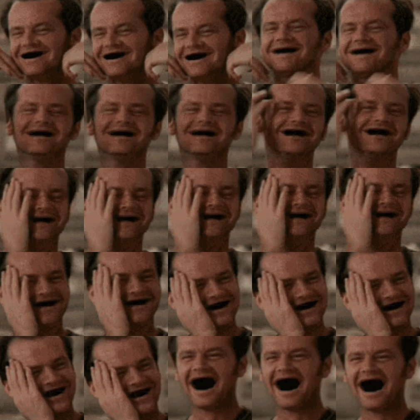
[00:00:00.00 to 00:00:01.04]
so, our
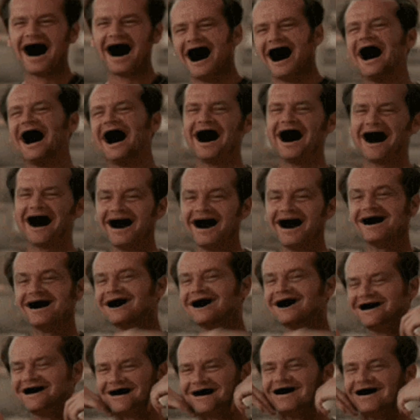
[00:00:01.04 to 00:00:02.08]
teeth
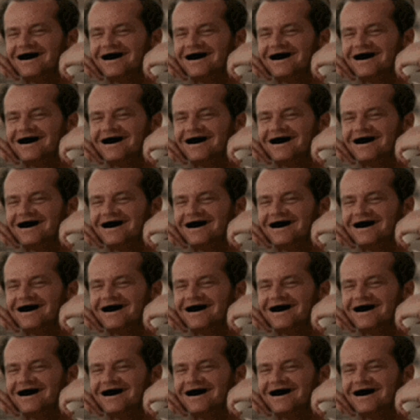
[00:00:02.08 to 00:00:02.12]
are